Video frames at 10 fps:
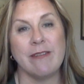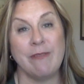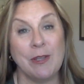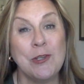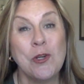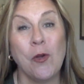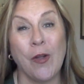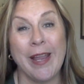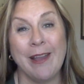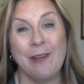to feel
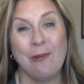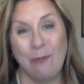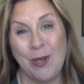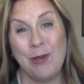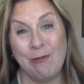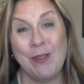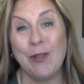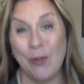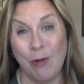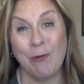joy when you
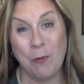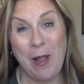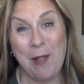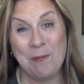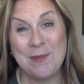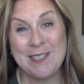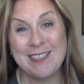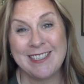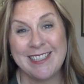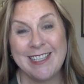feel overwhelmed.
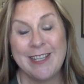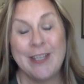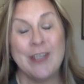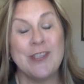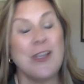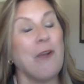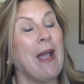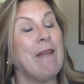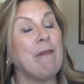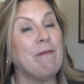So,
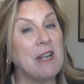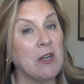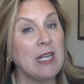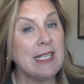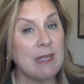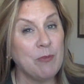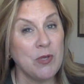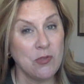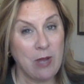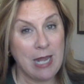I have a very
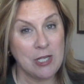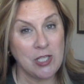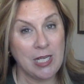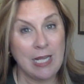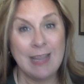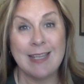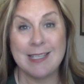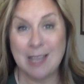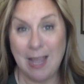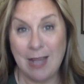simple strategy
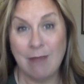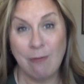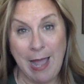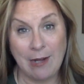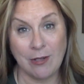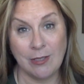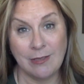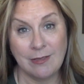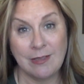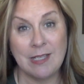that's kind of
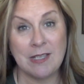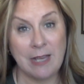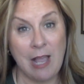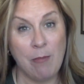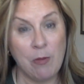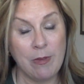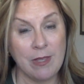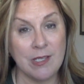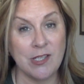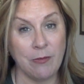radical that's going to help you with
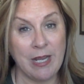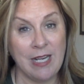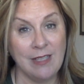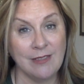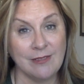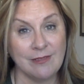this. You ready?